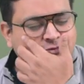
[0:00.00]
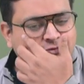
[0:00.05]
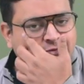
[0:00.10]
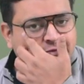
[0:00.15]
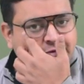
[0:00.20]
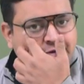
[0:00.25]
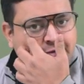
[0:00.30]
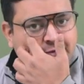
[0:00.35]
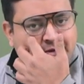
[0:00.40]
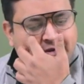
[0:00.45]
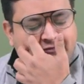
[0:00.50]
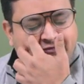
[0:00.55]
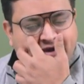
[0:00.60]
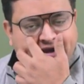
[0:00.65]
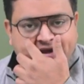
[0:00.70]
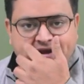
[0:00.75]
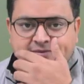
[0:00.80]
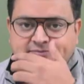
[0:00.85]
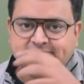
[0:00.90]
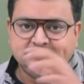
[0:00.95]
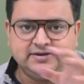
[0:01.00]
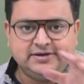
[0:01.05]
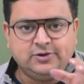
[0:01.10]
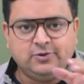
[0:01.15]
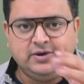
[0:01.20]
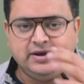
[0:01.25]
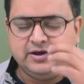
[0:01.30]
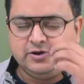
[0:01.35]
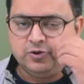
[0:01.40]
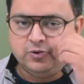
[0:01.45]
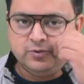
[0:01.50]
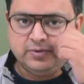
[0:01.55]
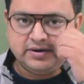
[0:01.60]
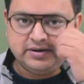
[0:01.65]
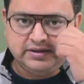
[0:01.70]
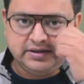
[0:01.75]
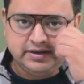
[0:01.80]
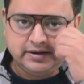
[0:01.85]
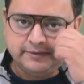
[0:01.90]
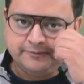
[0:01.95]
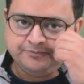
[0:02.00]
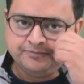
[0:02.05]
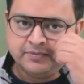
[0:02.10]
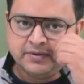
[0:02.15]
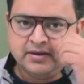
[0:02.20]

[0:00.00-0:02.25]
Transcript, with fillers: So you will find MCQ link over there.